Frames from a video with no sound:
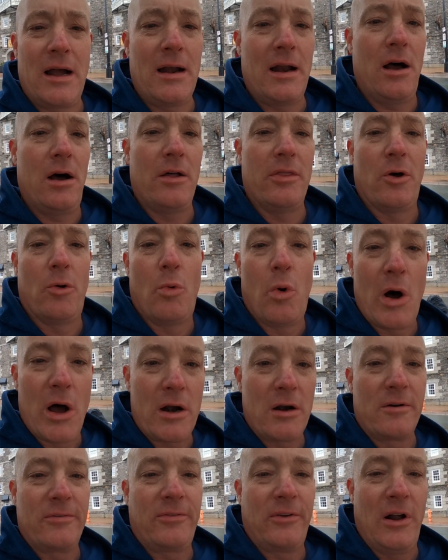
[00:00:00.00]
kind of on the
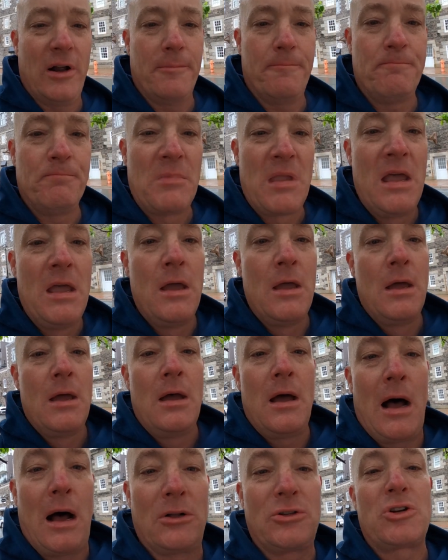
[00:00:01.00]
waterfront.
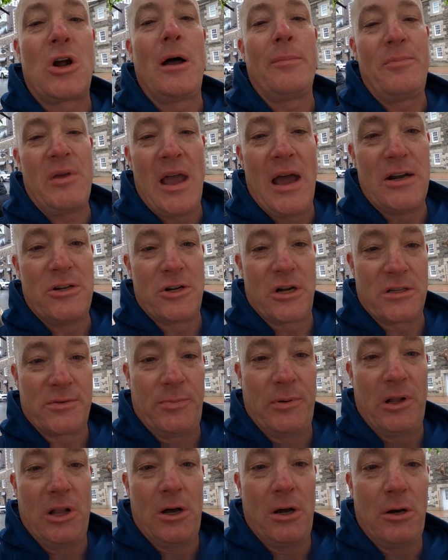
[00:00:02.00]
I'll drop the
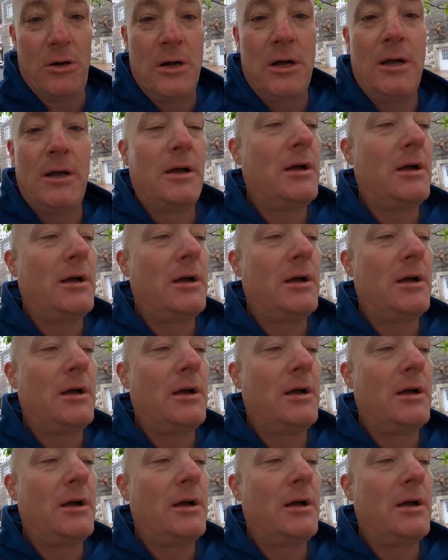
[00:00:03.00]
address below.